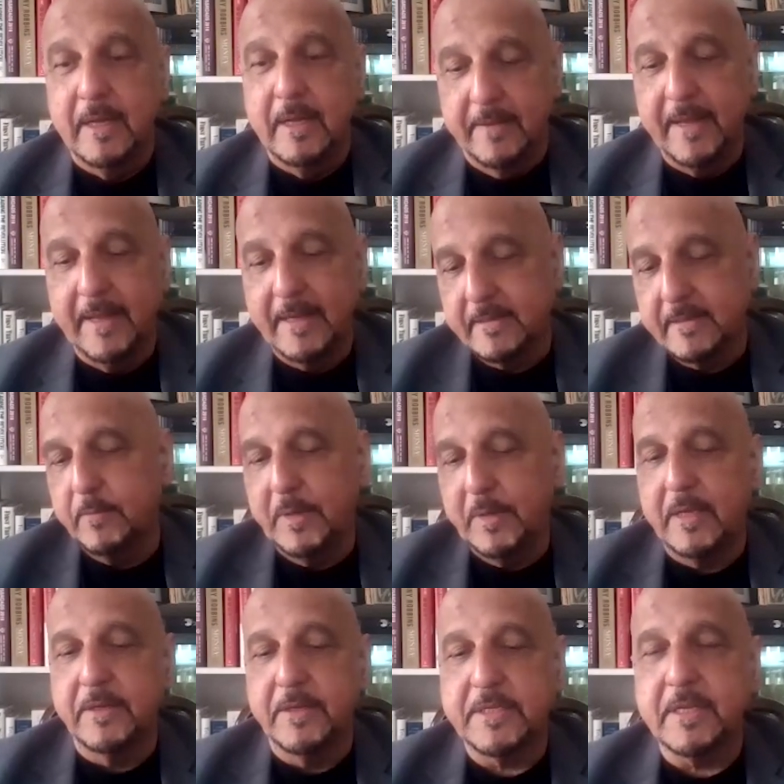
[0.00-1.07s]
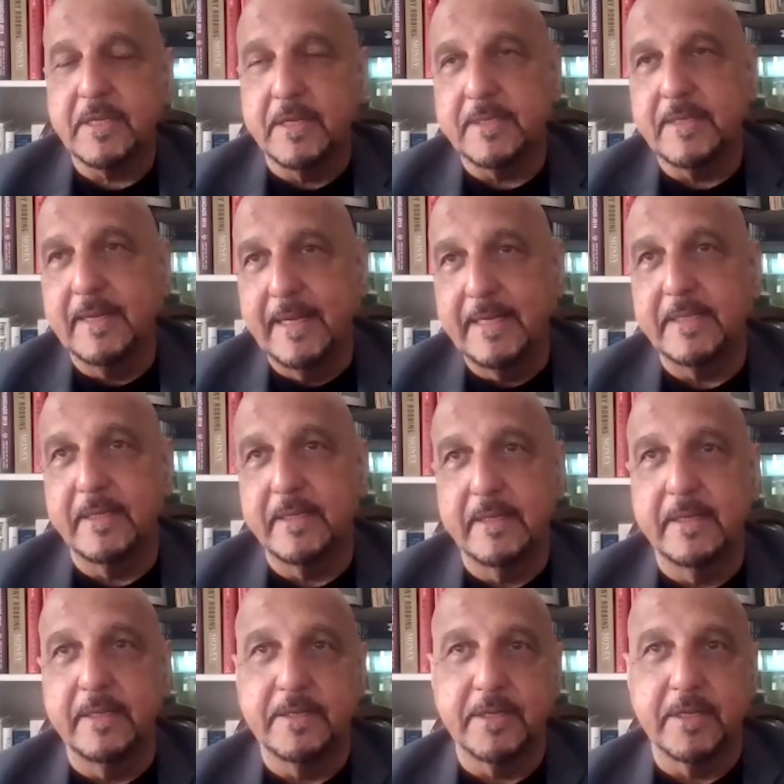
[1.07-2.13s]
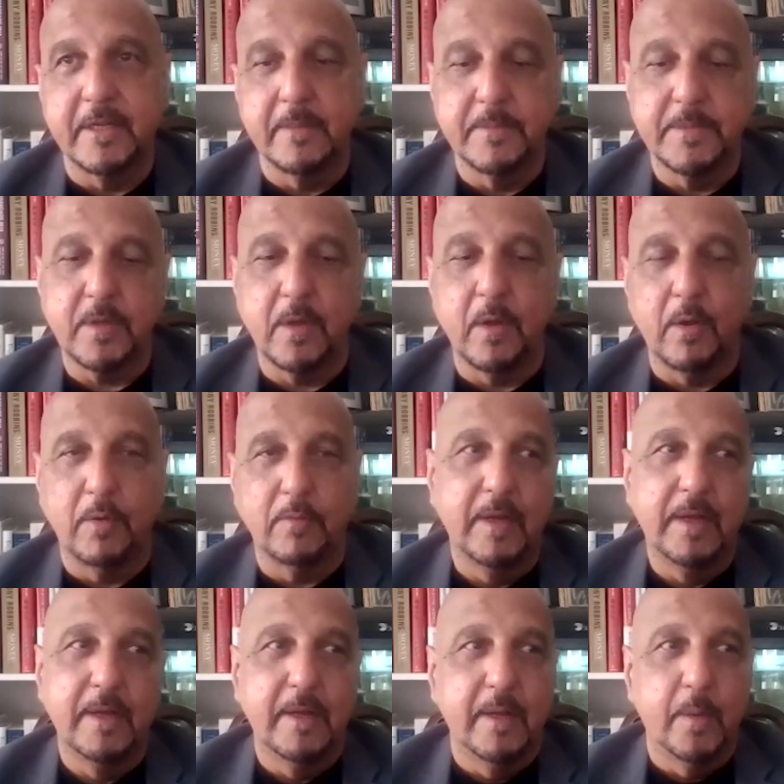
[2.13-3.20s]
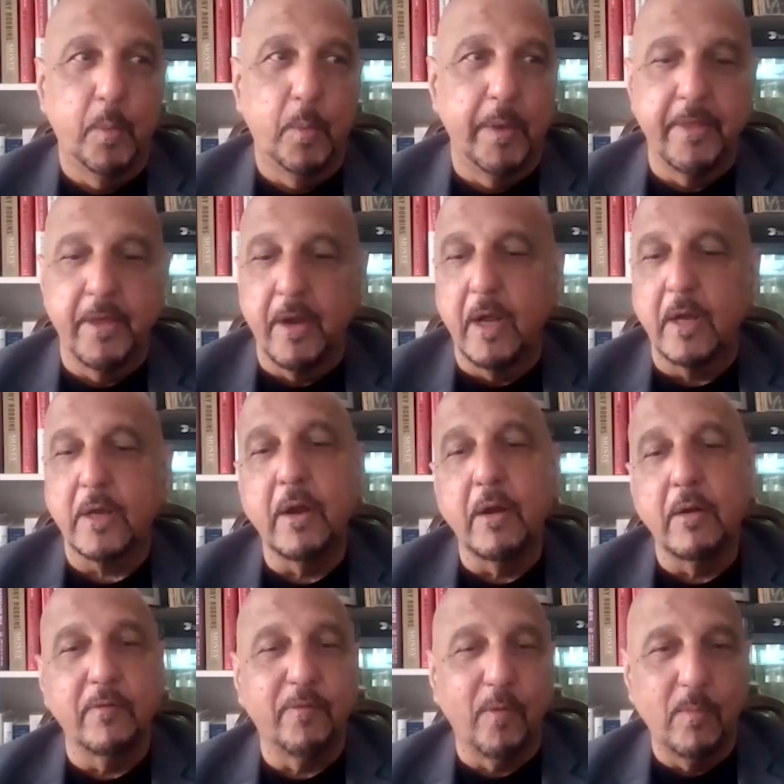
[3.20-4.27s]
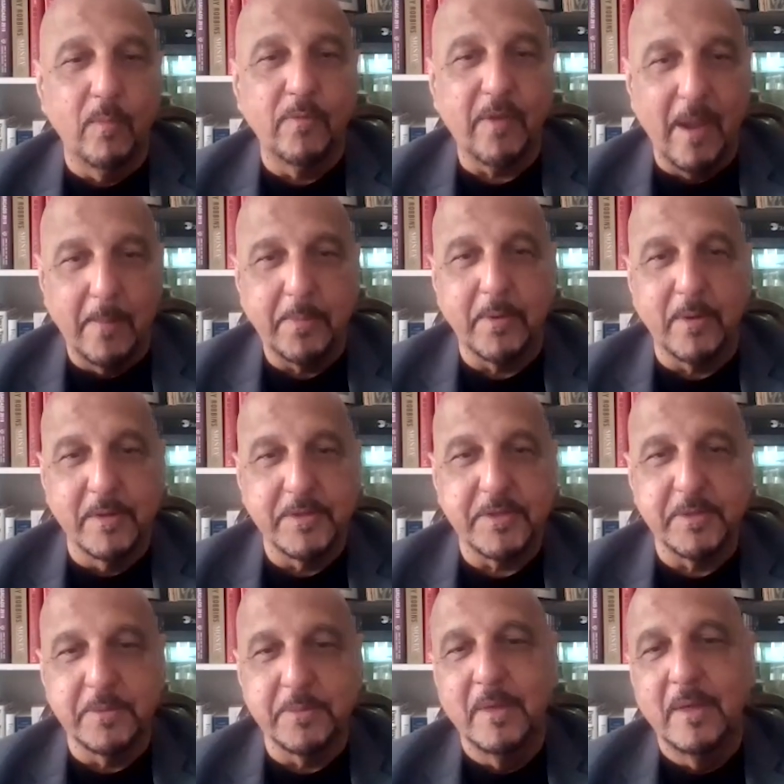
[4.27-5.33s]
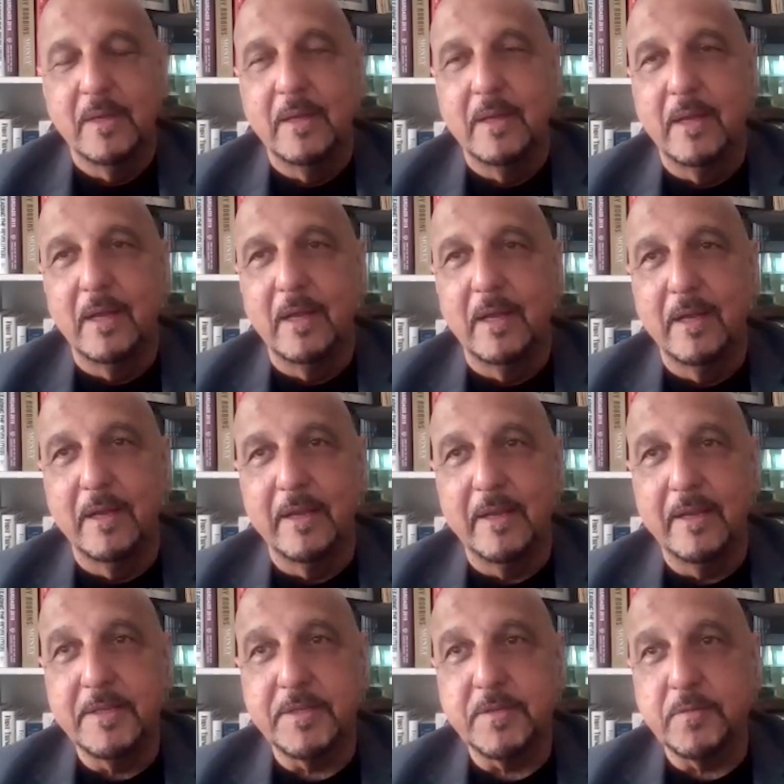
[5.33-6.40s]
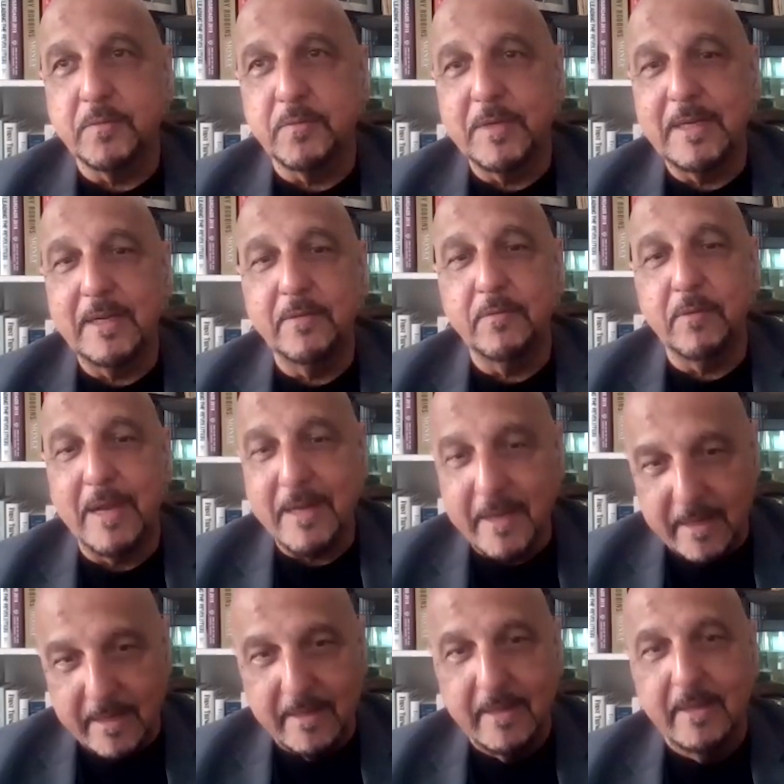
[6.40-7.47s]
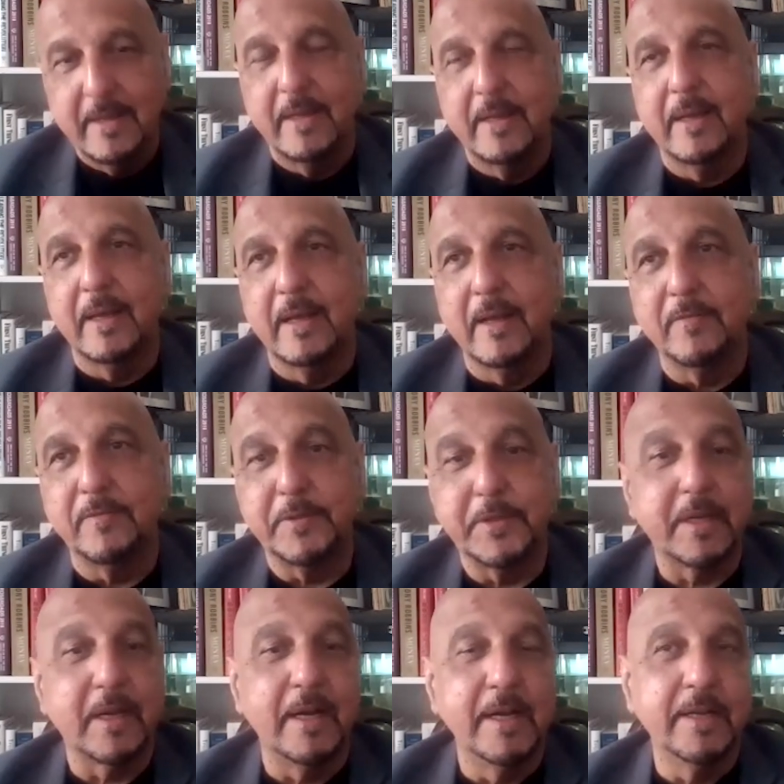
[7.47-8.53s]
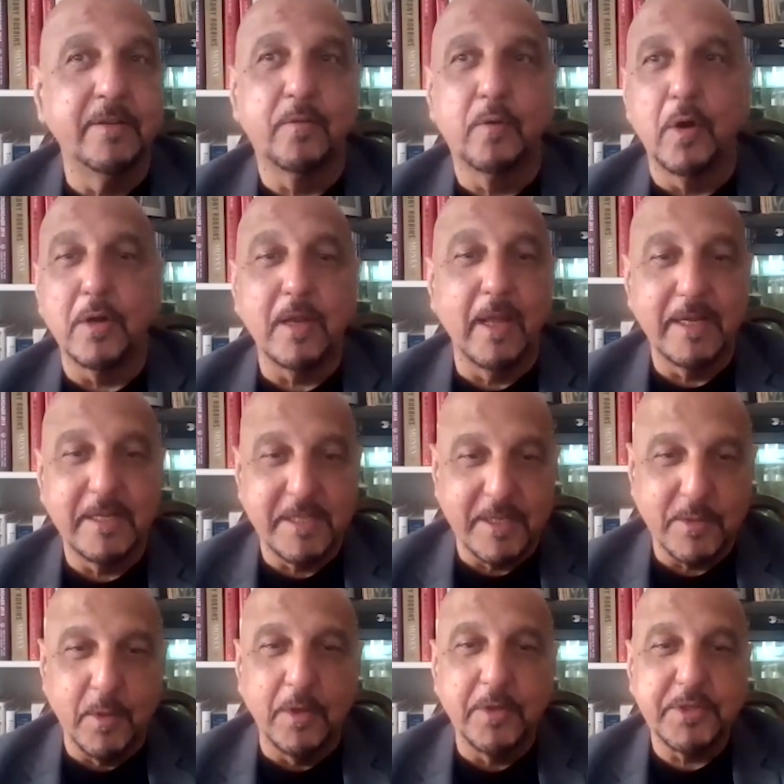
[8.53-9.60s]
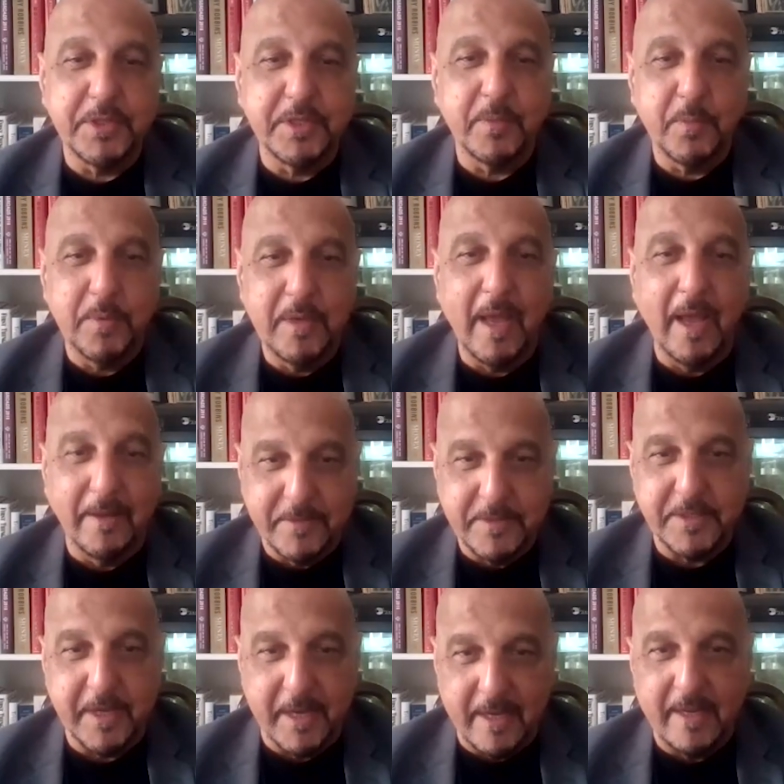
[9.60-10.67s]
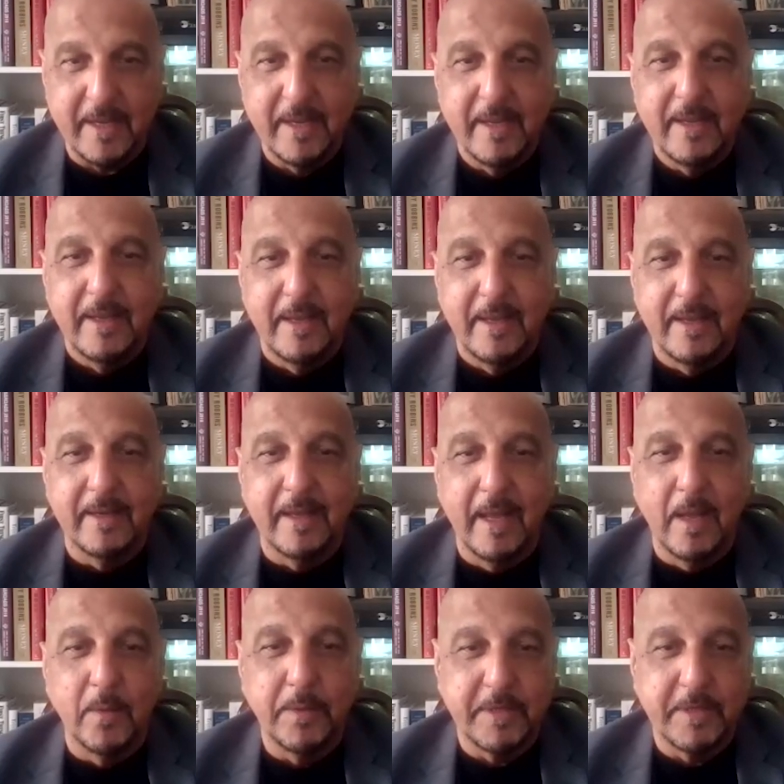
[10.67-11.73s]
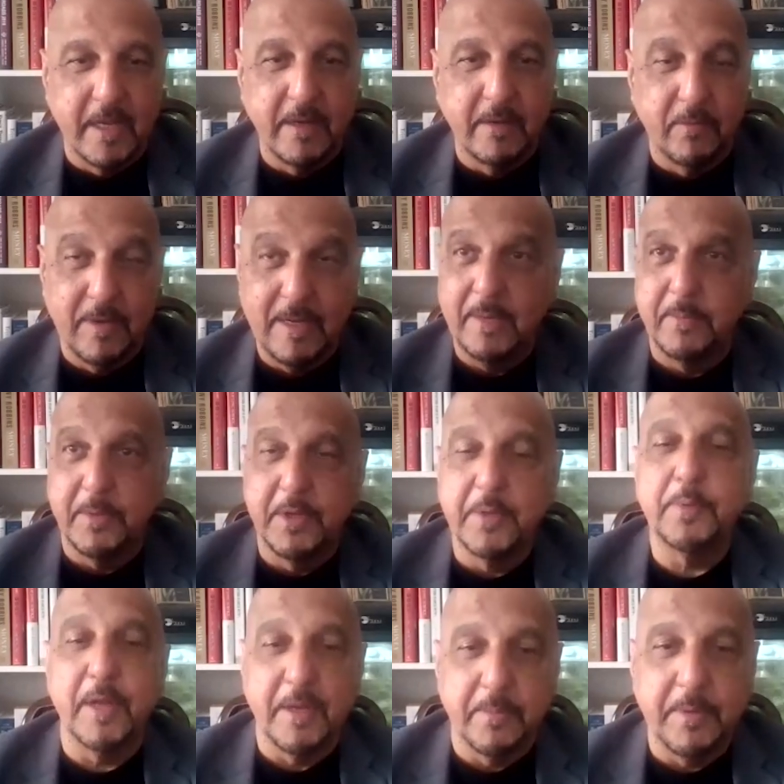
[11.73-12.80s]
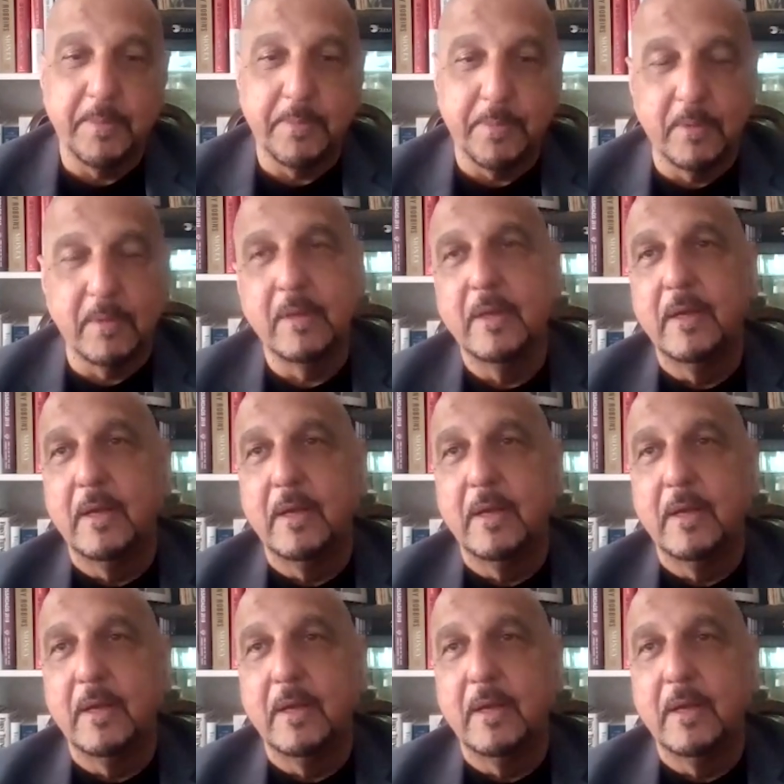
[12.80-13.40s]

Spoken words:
and that we can discuss later in terms of whether our current form of capitalism is really ready for the kind of godlike technology that we have today and how it can really manipulate people.